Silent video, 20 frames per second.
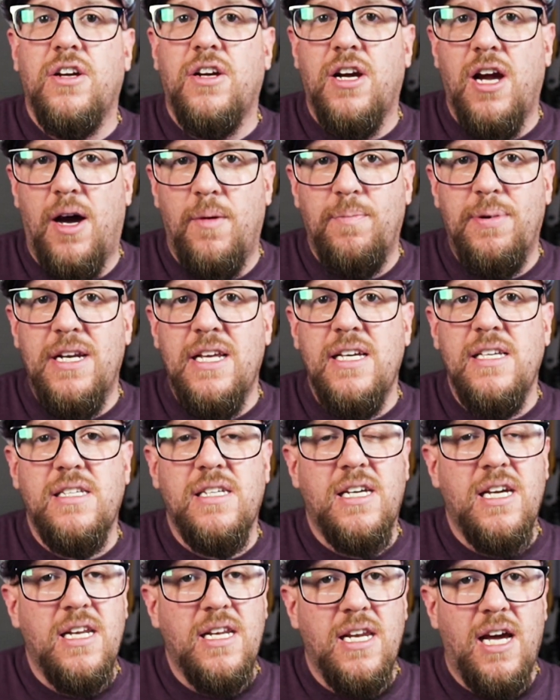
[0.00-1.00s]
Companies
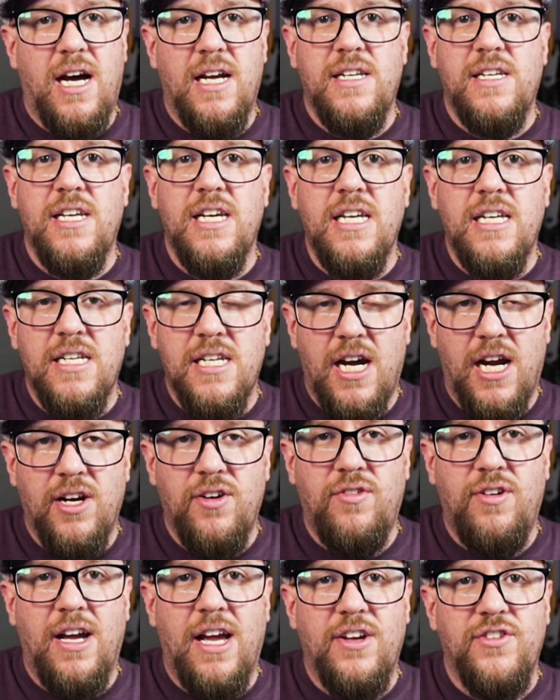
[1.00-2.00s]
cannot take
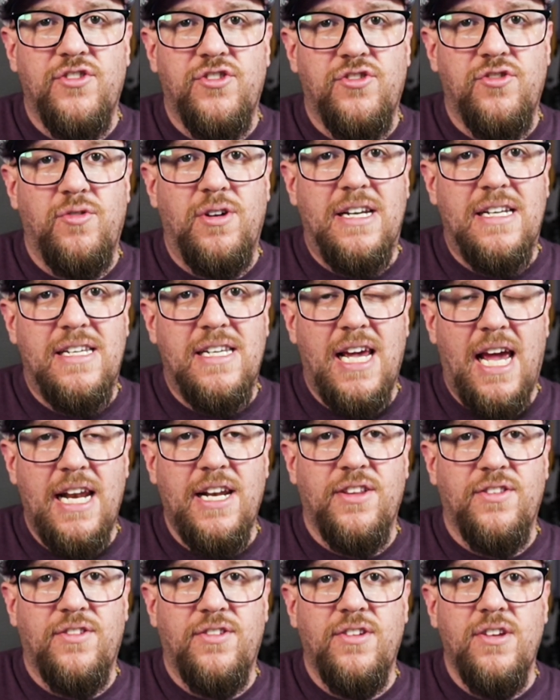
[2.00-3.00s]
title as joint
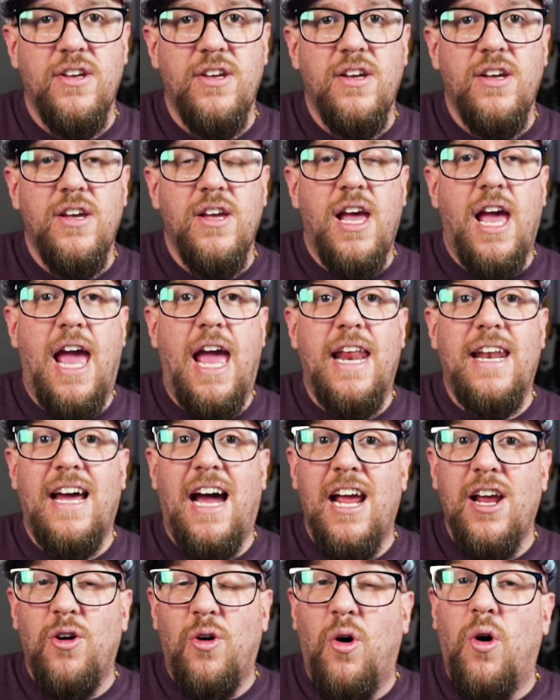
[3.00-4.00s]
tenants. And
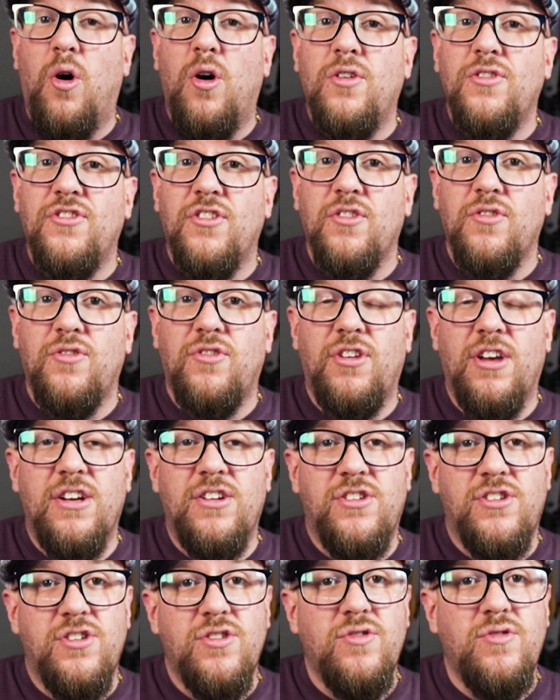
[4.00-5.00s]
I also
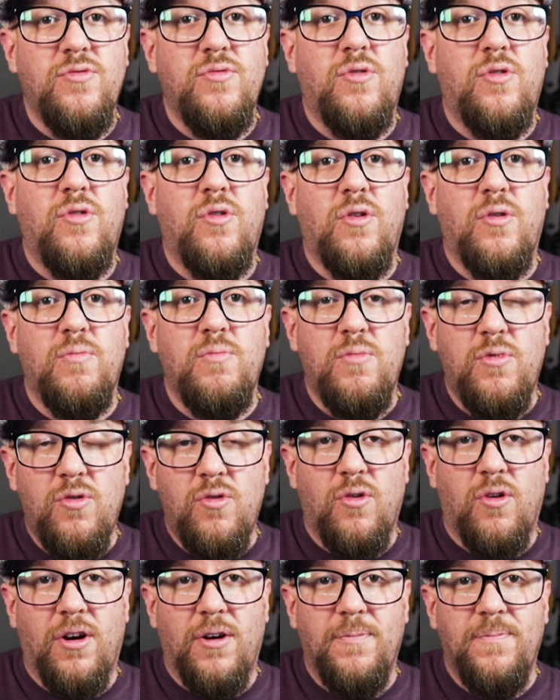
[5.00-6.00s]
said two or
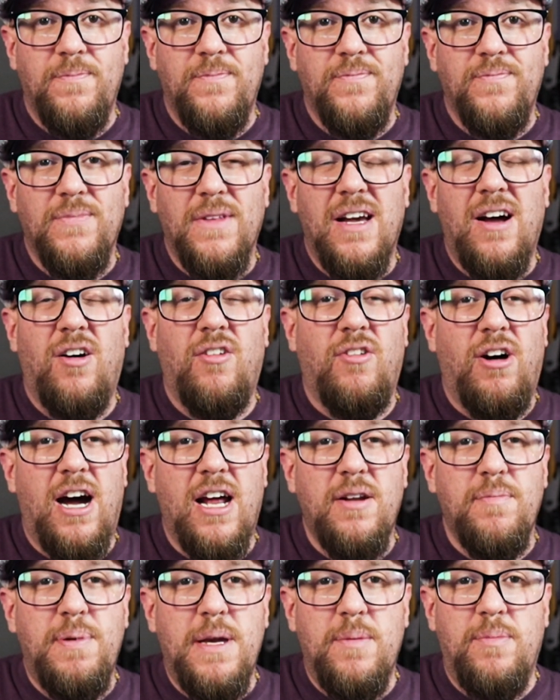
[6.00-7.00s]
more. A
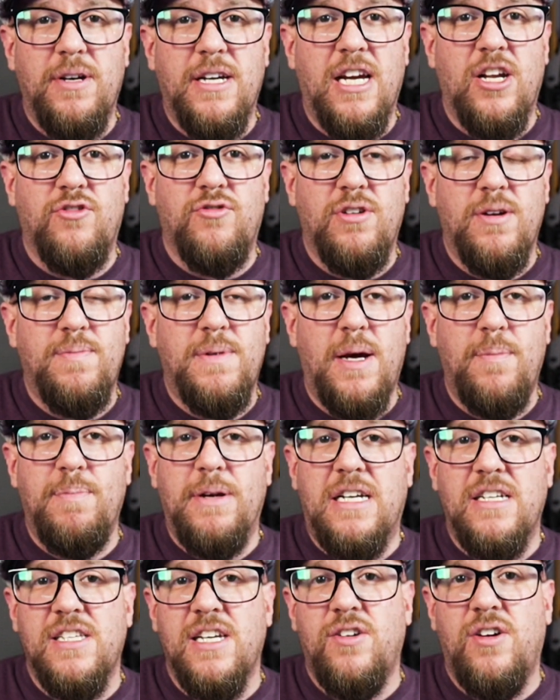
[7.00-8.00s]
lot of people get tripped up
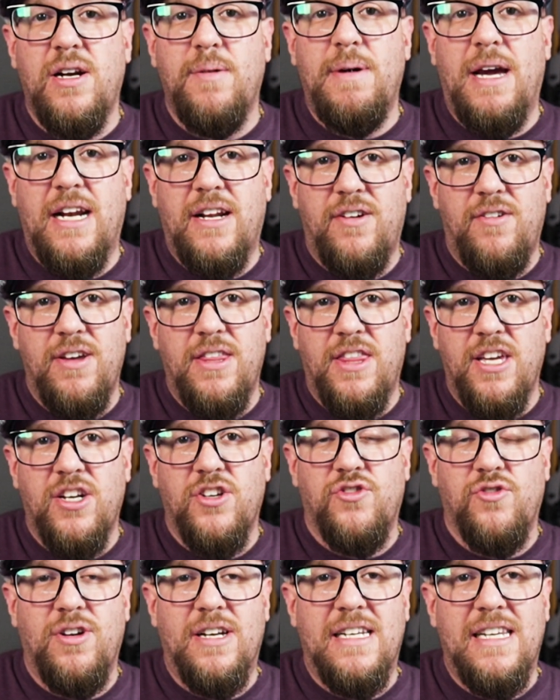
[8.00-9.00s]
because they automatically
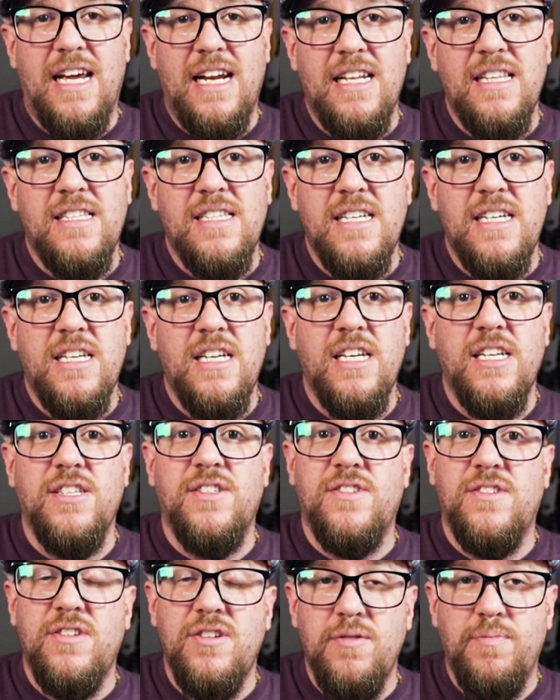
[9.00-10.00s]
think joint tenancy
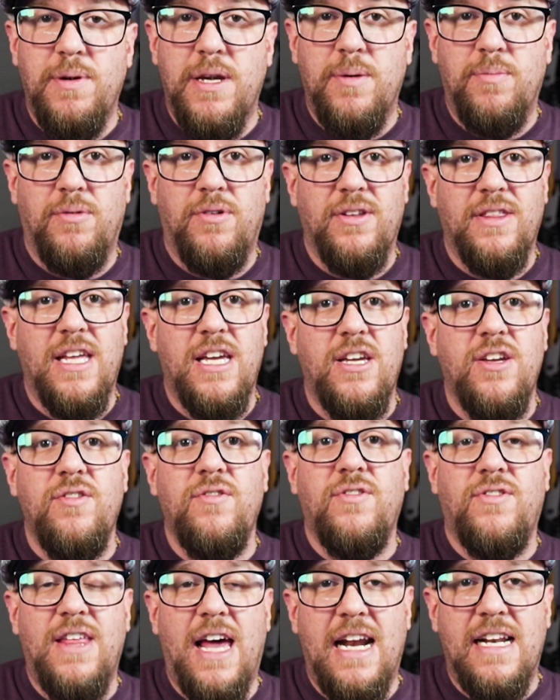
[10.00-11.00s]
is two people. They
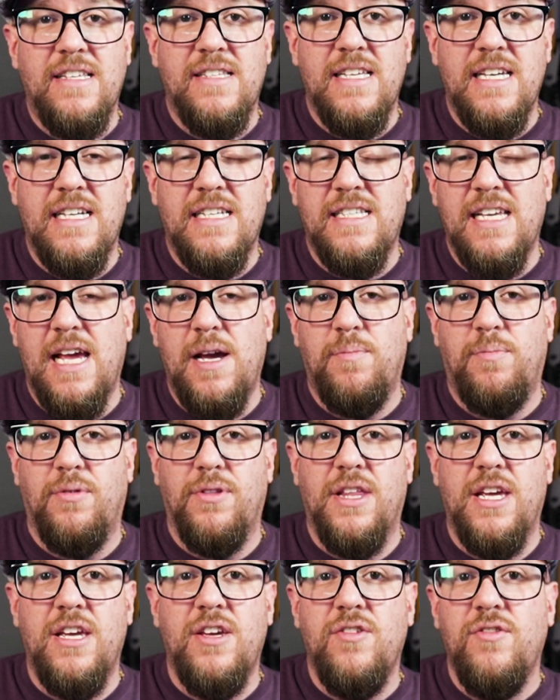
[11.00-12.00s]
use that as the
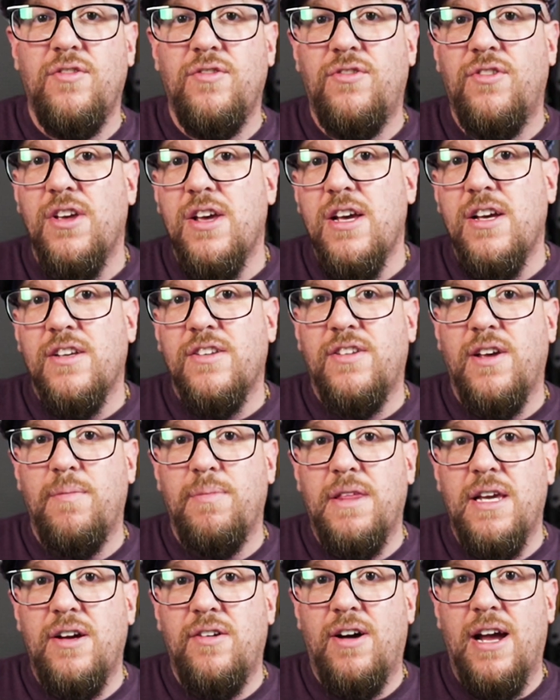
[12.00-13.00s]
example. They use
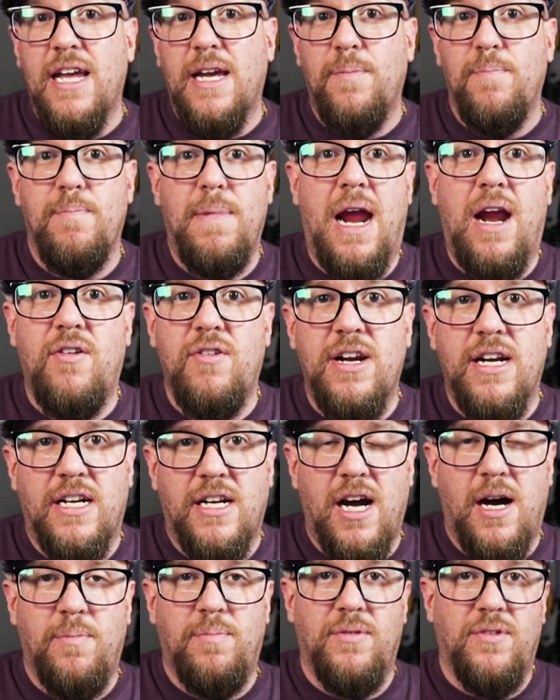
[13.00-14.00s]
something like
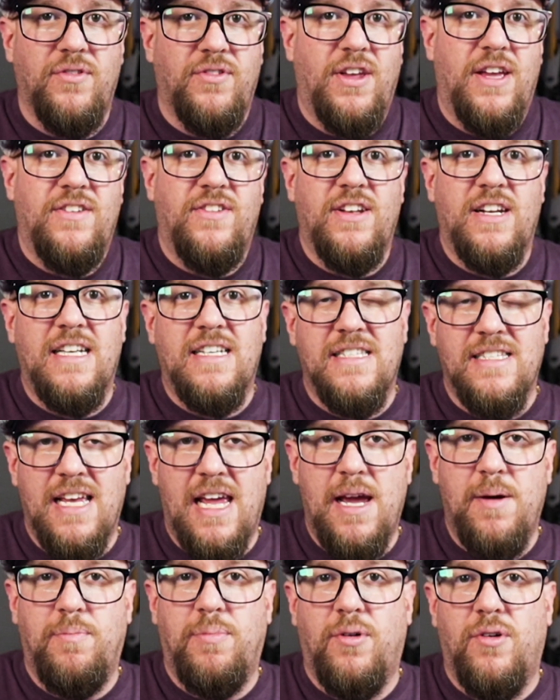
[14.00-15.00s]
married couples as an
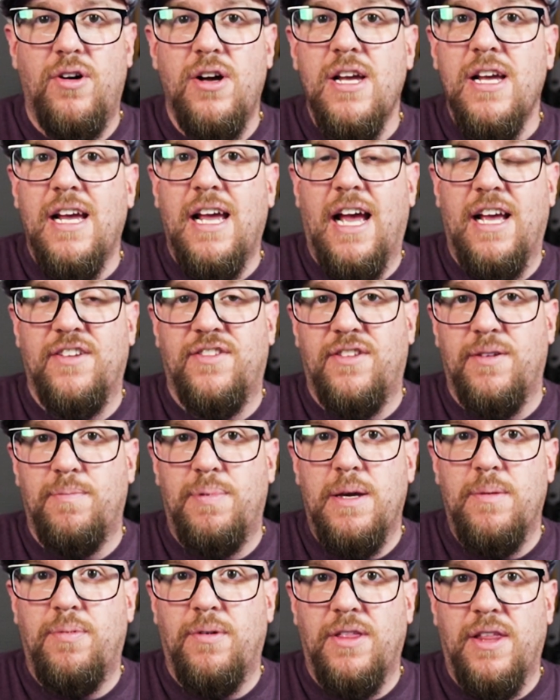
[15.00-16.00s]
example as the
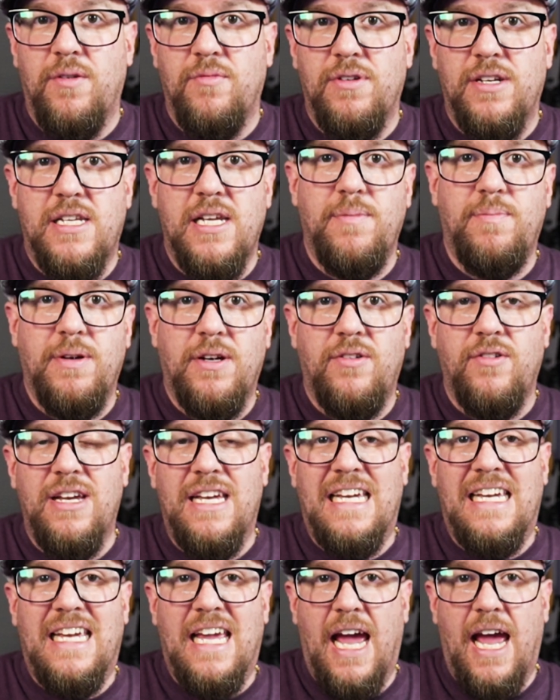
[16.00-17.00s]
people that would
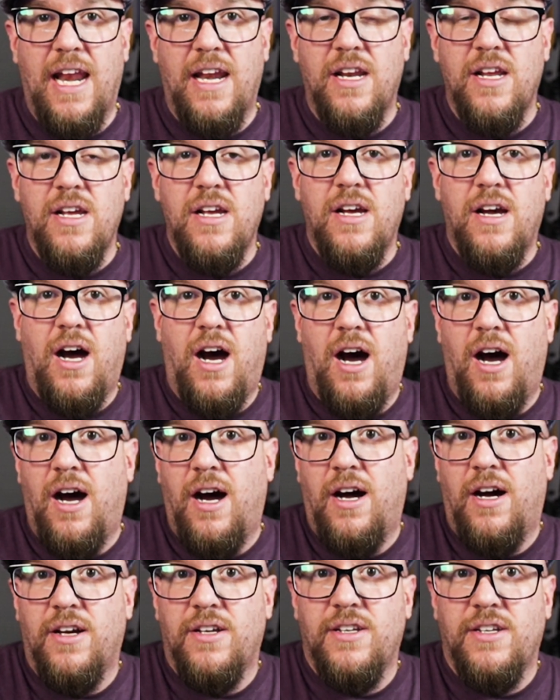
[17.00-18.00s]
typically get
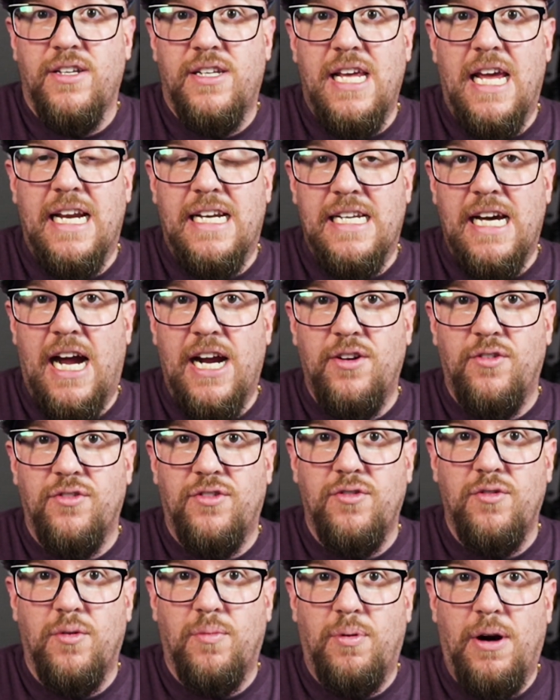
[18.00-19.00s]
take title
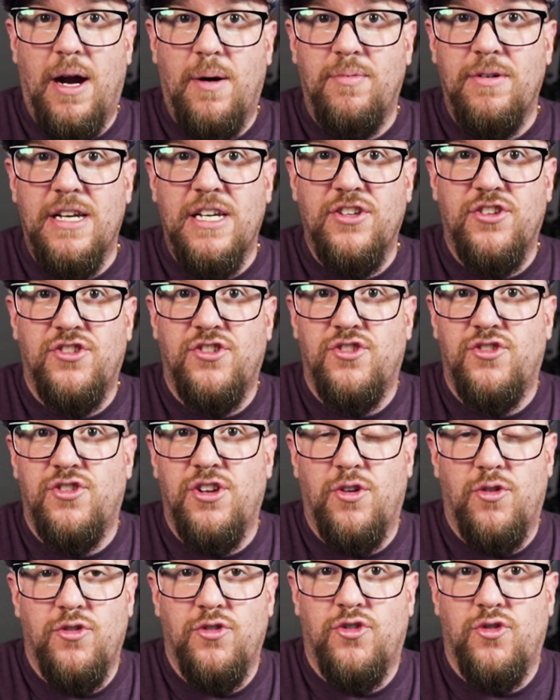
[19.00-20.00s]
to a property as
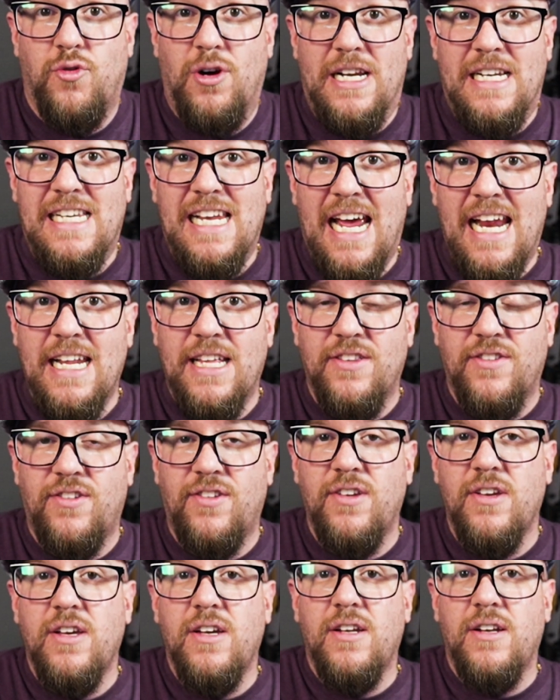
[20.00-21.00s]
joint
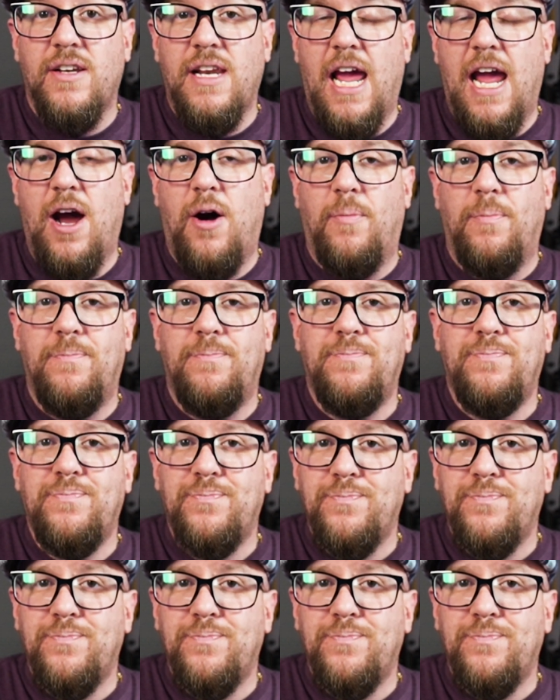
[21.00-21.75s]
tenants. Now,